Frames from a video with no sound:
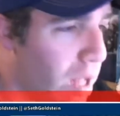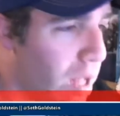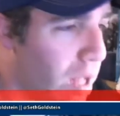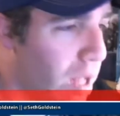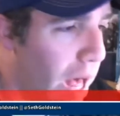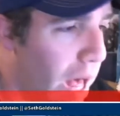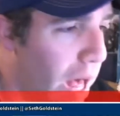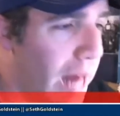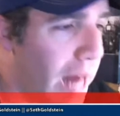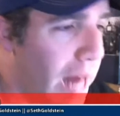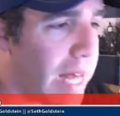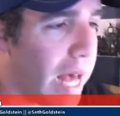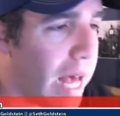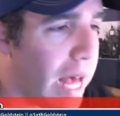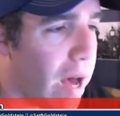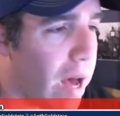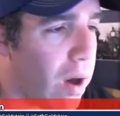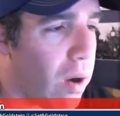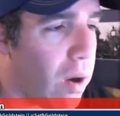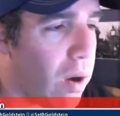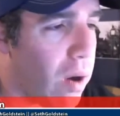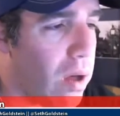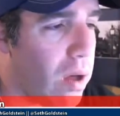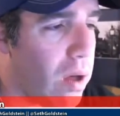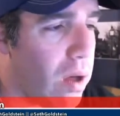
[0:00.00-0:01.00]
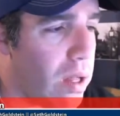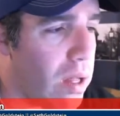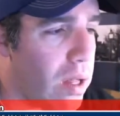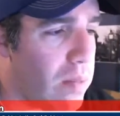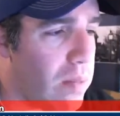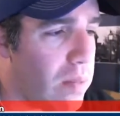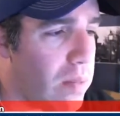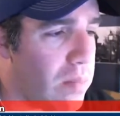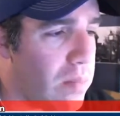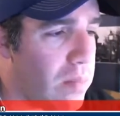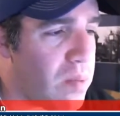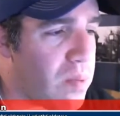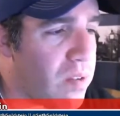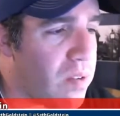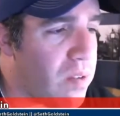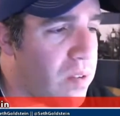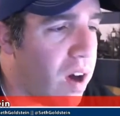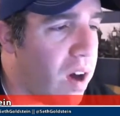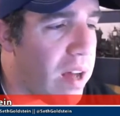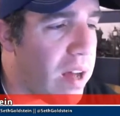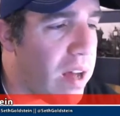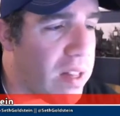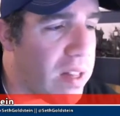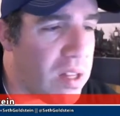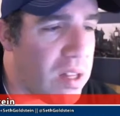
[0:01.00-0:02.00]
Anyhow. Let's move
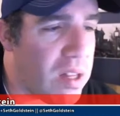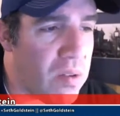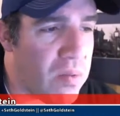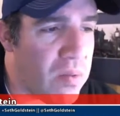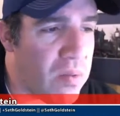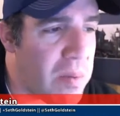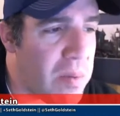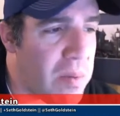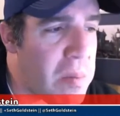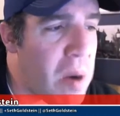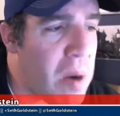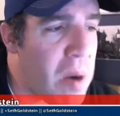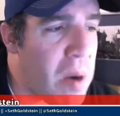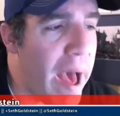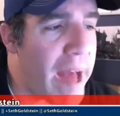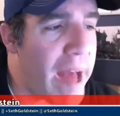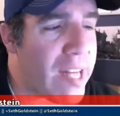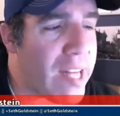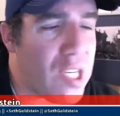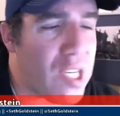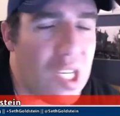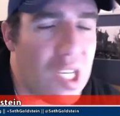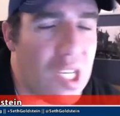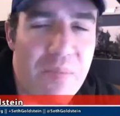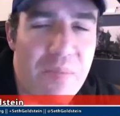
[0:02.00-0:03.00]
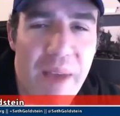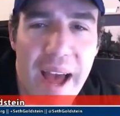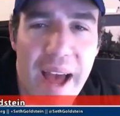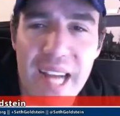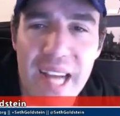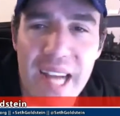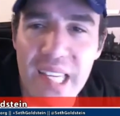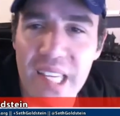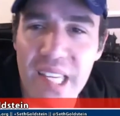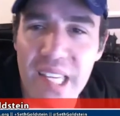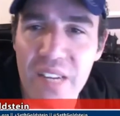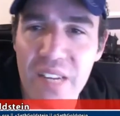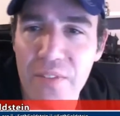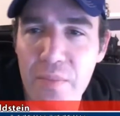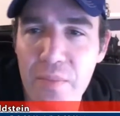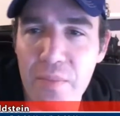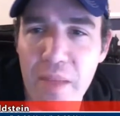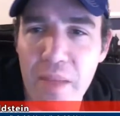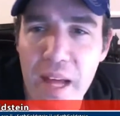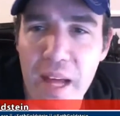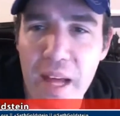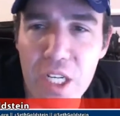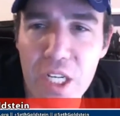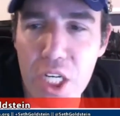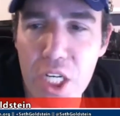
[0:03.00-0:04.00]
on. You remember Ashley Madison from
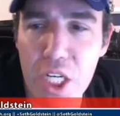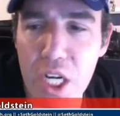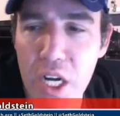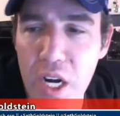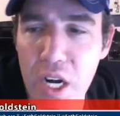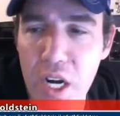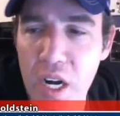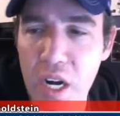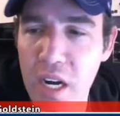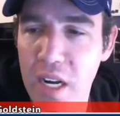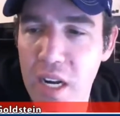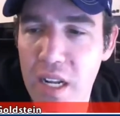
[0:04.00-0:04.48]
last year?